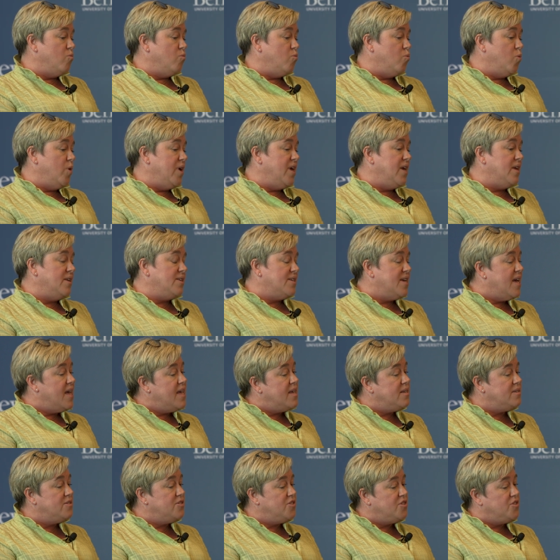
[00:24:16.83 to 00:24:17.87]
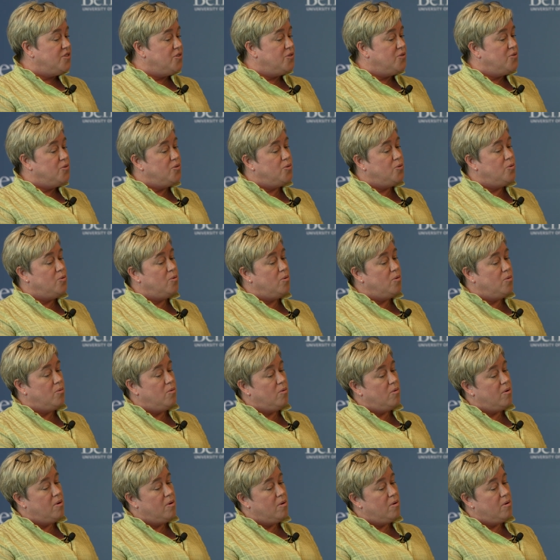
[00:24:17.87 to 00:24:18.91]
we tend to
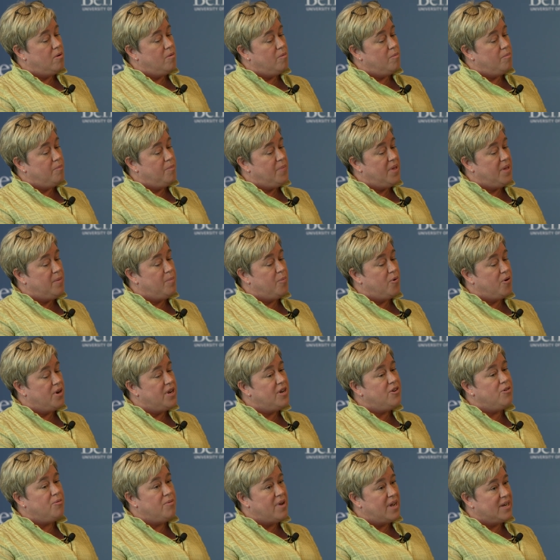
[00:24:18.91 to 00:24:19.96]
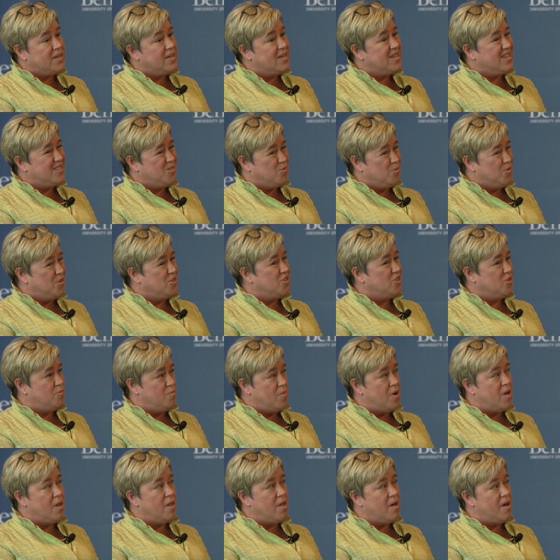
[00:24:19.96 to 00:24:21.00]
be pretty directed because we're a
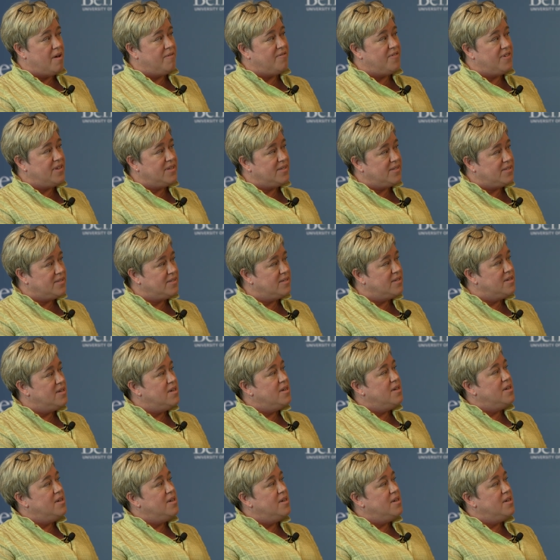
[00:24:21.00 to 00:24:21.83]
small office.